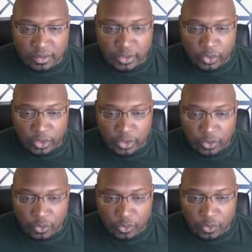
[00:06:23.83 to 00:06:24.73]
do
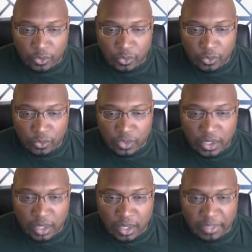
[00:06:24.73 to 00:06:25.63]
you
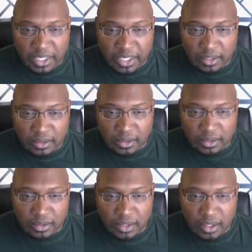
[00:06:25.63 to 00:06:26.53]

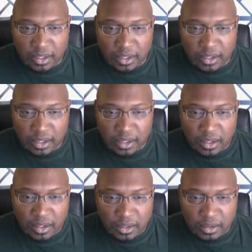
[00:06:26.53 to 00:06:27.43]
coming
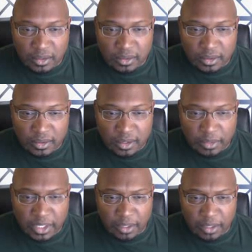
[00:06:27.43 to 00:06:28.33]

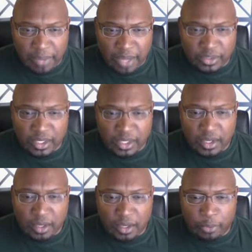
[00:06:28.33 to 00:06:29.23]
coming about
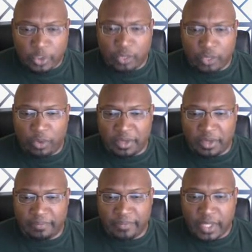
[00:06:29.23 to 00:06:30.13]
approaching women.